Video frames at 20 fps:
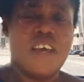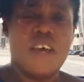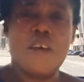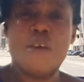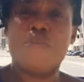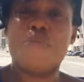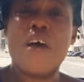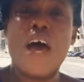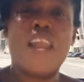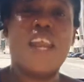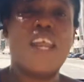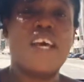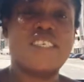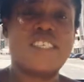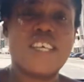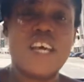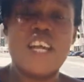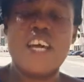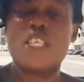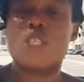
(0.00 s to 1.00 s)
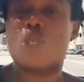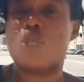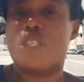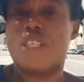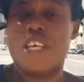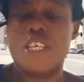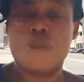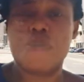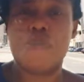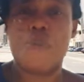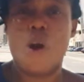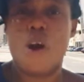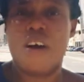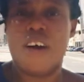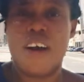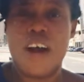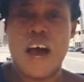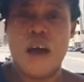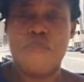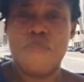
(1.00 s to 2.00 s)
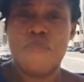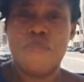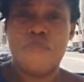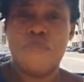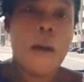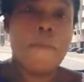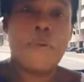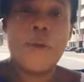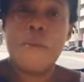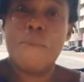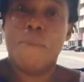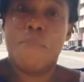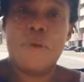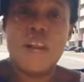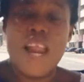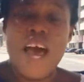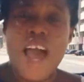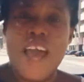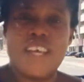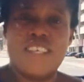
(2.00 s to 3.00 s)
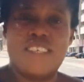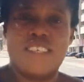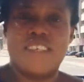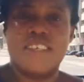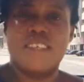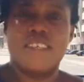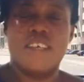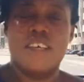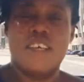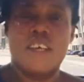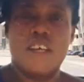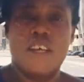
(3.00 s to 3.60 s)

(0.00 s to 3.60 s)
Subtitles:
If you are listening to this program, you have been blessed.